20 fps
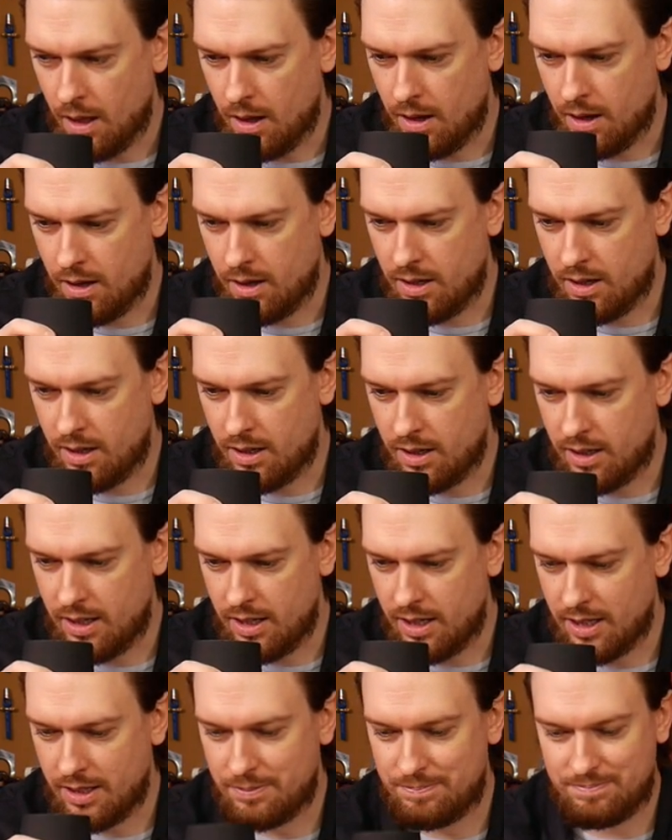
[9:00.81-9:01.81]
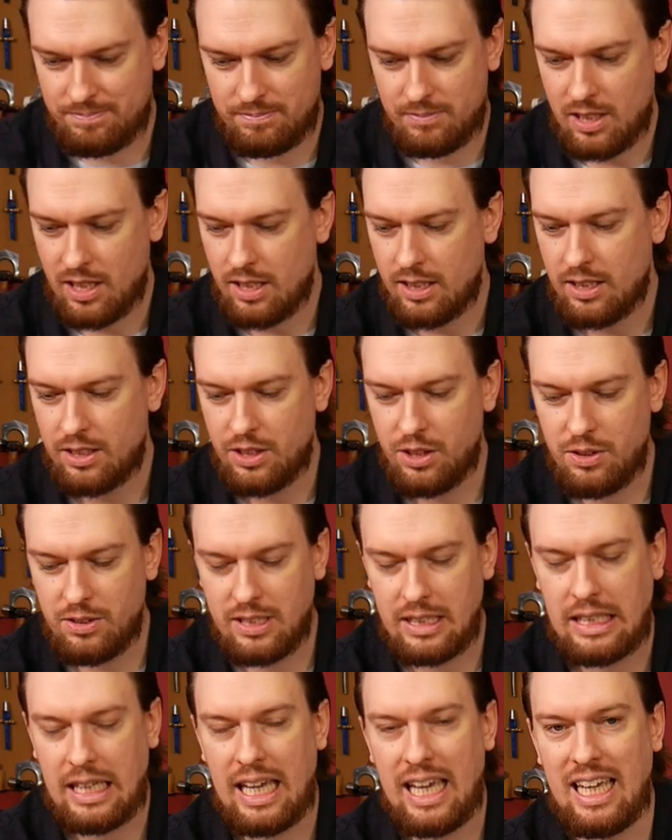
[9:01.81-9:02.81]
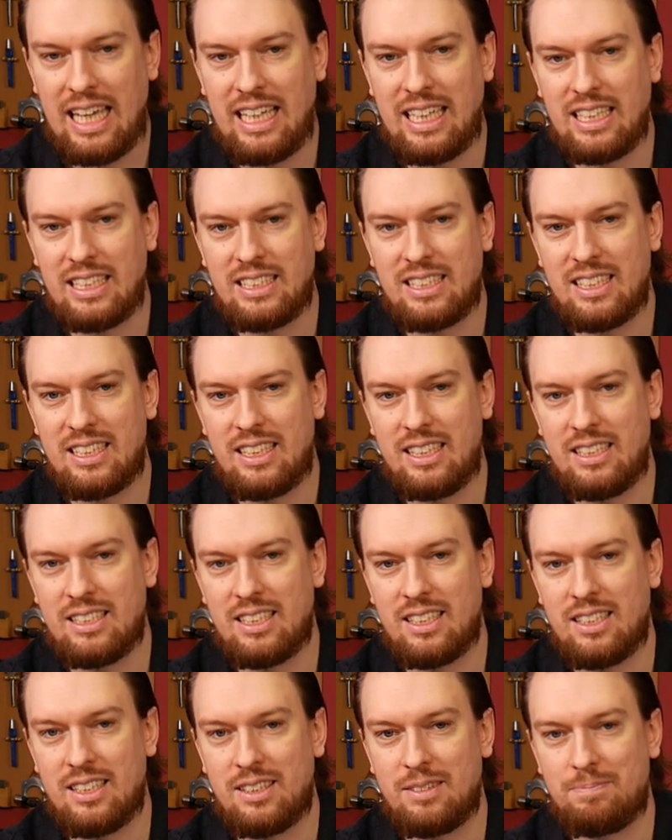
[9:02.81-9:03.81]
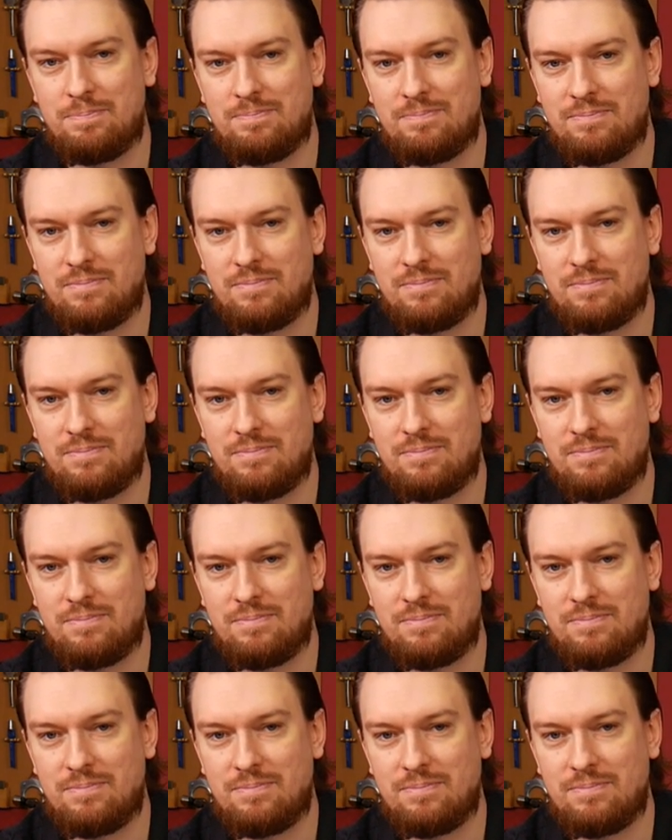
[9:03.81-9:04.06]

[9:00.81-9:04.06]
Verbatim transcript: uh, using heat is a is a